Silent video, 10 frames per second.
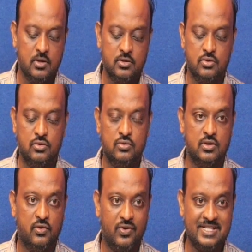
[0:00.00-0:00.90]
So
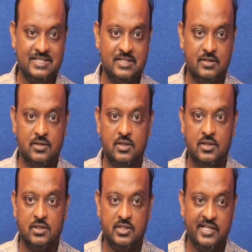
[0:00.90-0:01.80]
the first
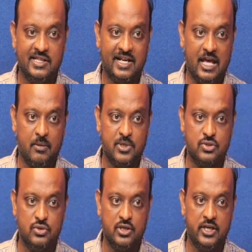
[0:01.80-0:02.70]
thing that happens
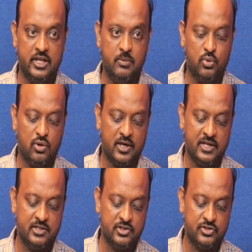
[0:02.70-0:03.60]
during
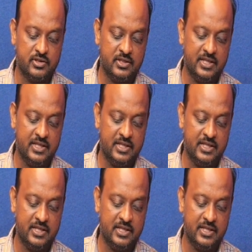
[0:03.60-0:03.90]
depolarization